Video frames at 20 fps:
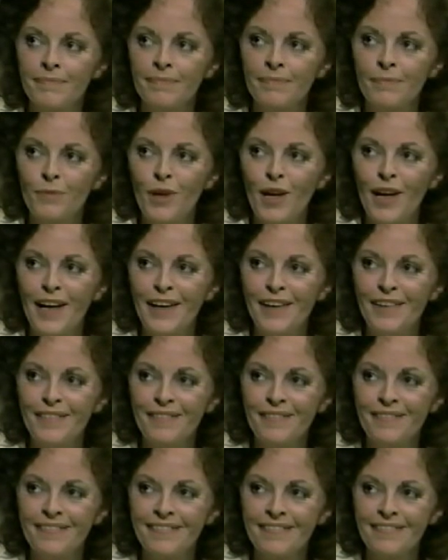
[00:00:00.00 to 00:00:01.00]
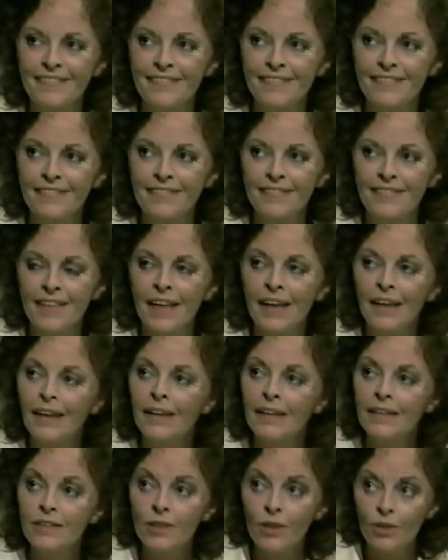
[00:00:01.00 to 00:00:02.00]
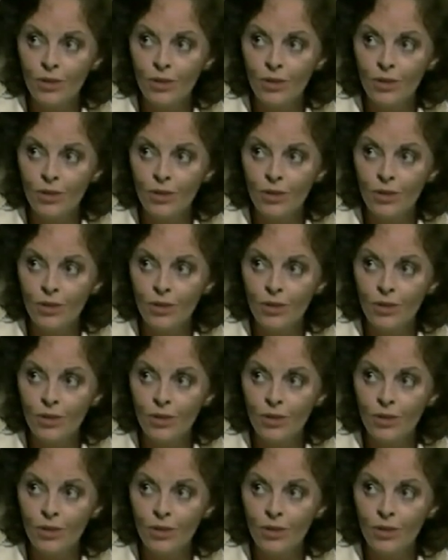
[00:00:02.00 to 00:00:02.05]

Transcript: Wow. So